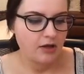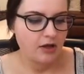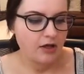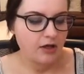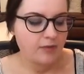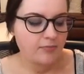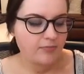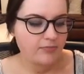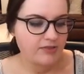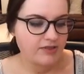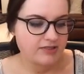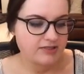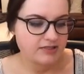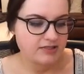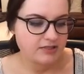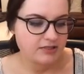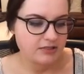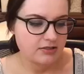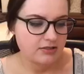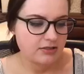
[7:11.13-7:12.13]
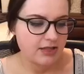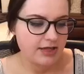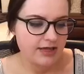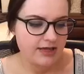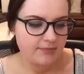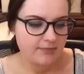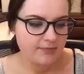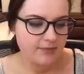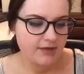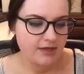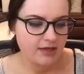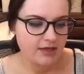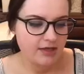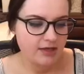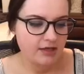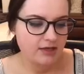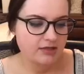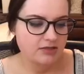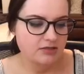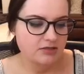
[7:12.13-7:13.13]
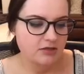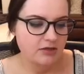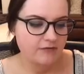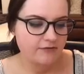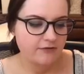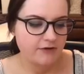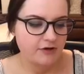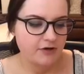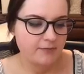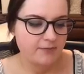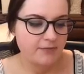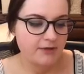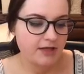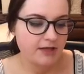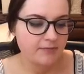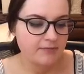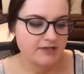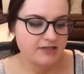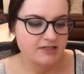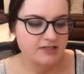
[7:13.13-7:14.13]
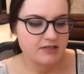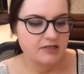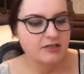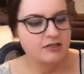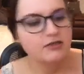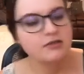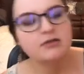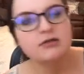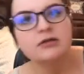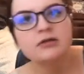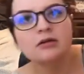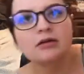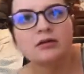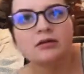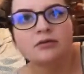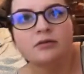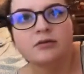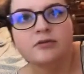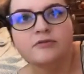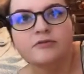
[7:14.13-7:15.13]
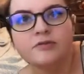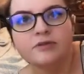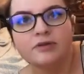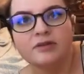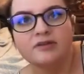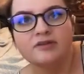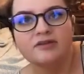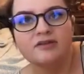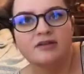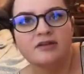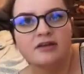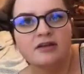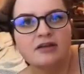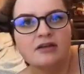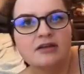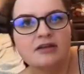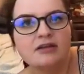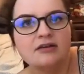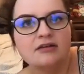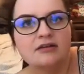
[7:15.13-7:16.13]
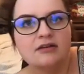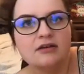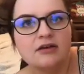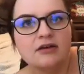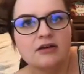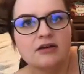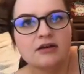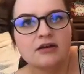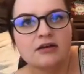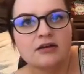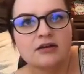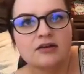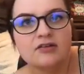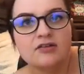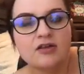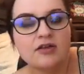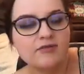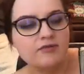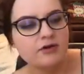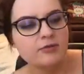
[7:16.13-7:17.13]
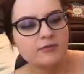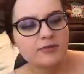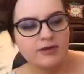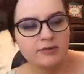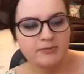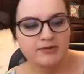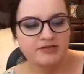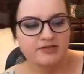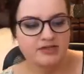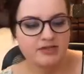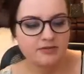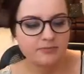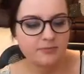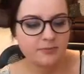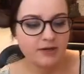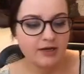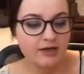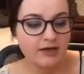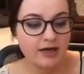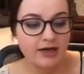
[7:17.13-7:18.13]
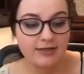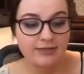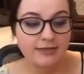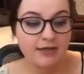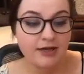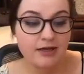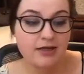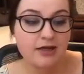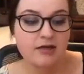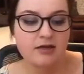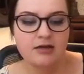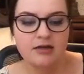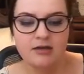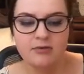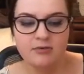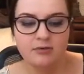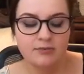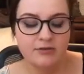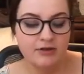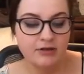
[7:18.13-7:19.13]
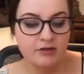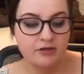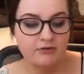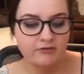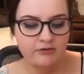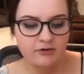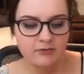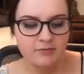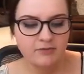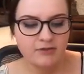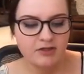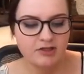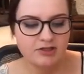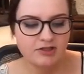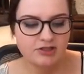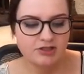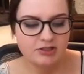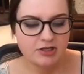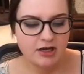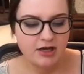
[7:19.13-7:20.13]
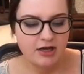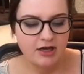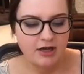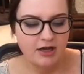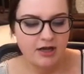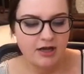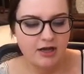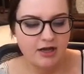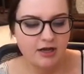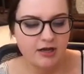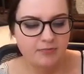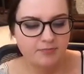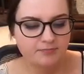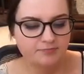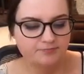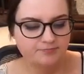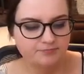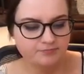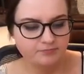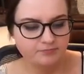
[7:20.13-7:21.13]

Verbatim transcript: um, this light pink is not very pigmented. I don't know if you can see it. It's not very pigmented, but I like it. It would be good for a blush. Um,